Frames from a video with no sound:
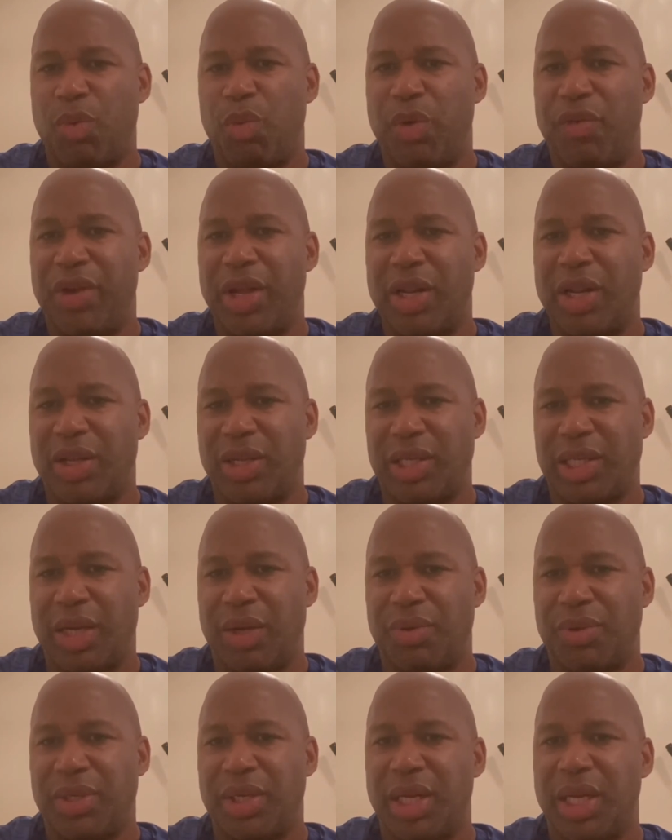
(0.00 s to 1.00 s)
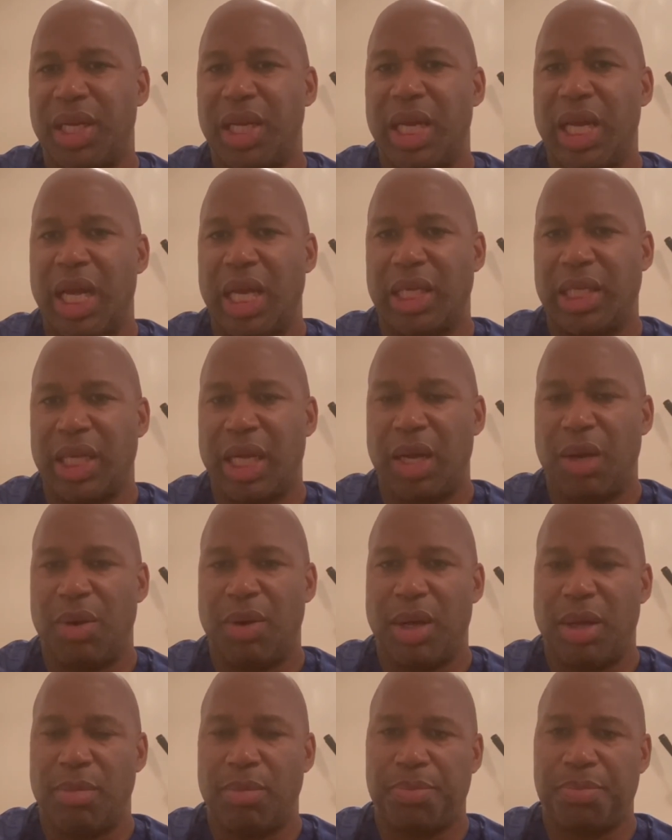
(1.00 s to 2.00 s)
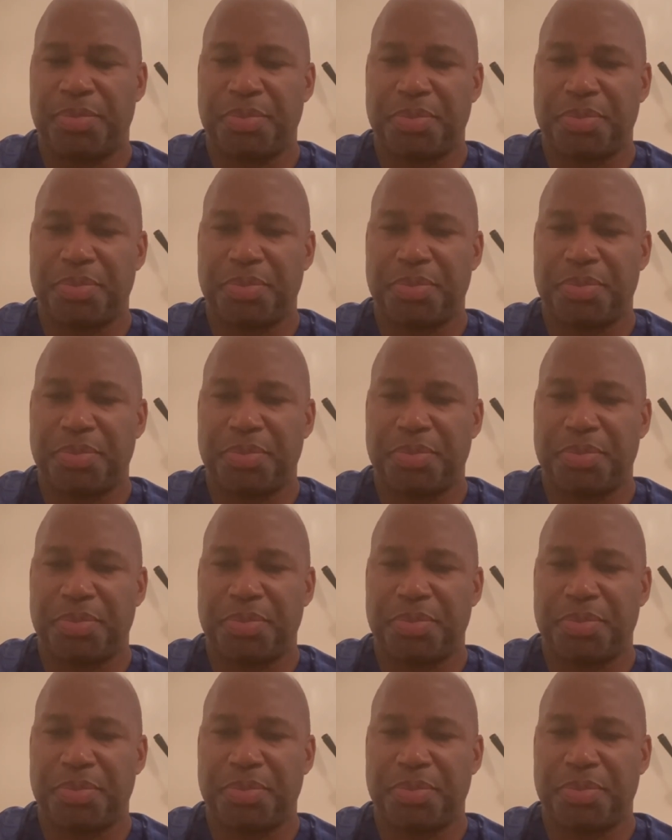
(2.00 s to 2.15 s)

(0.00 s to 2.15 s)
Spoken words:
within ourselves. So